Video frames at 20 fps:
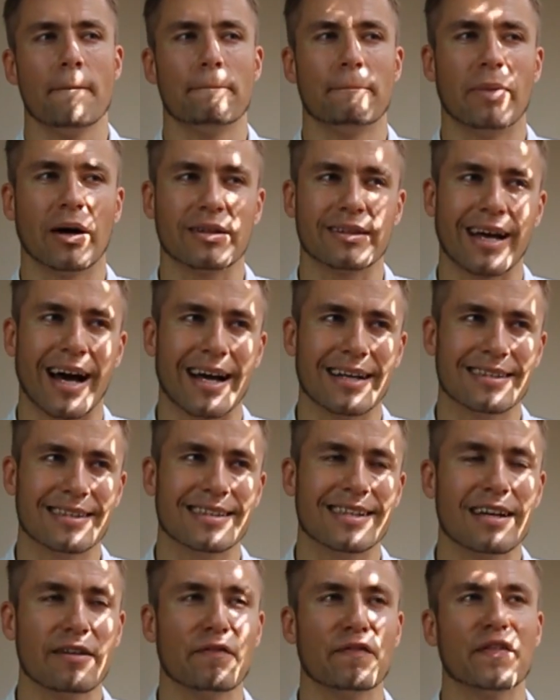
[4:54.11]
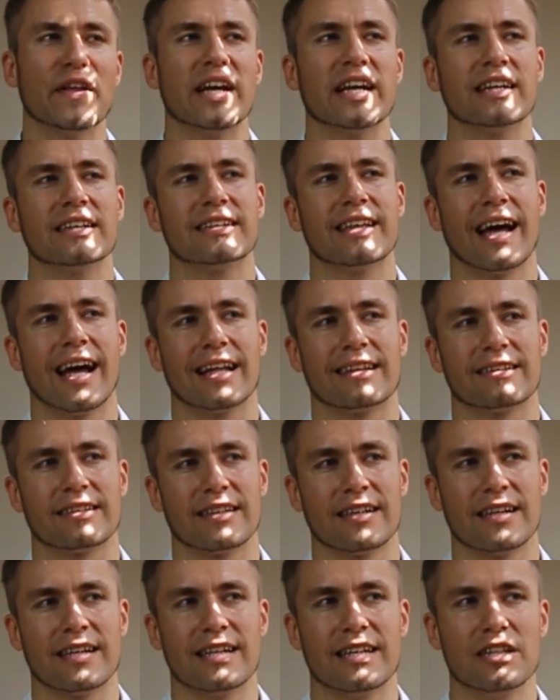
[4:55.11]
But I still think that
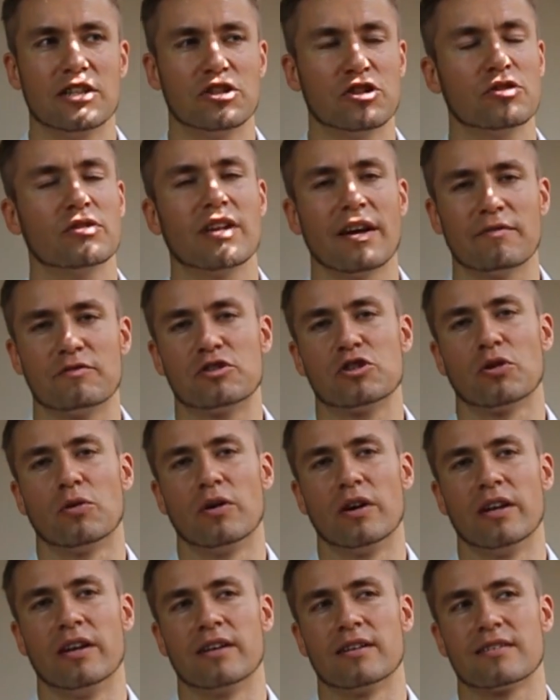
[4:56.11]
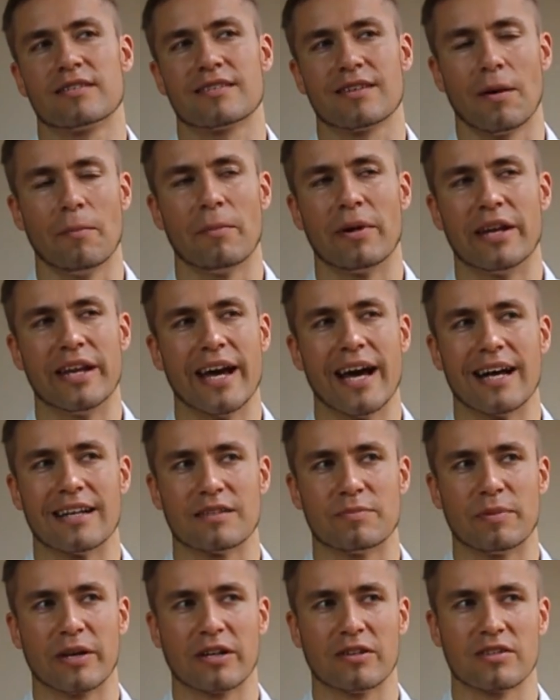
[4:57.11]
he should have joined somebody
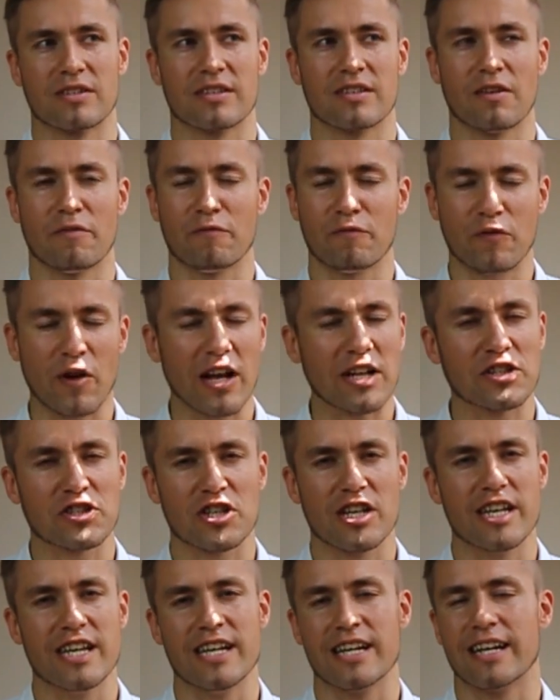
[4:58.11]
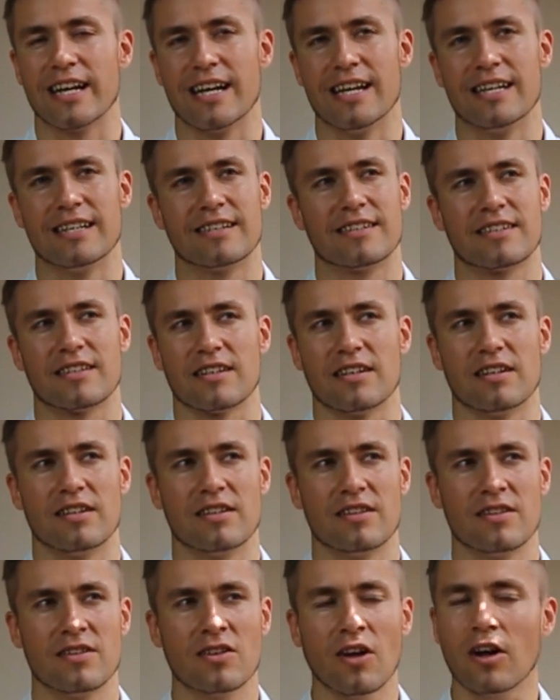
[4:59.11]
else, because the French league is
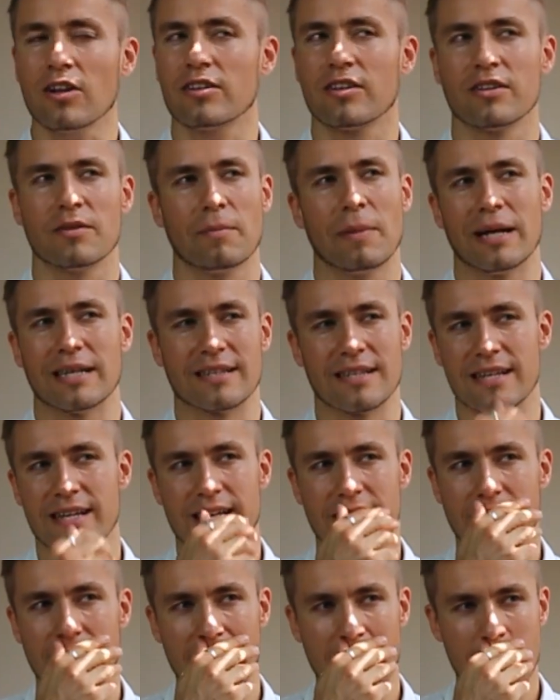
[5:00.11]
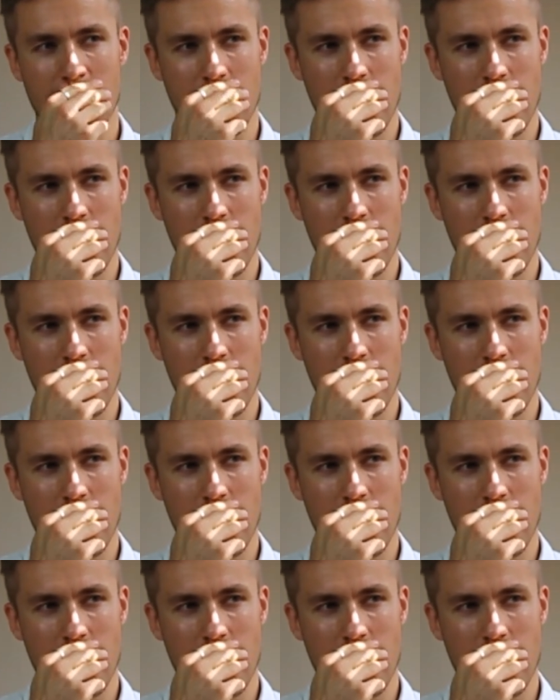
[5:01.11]
not the best league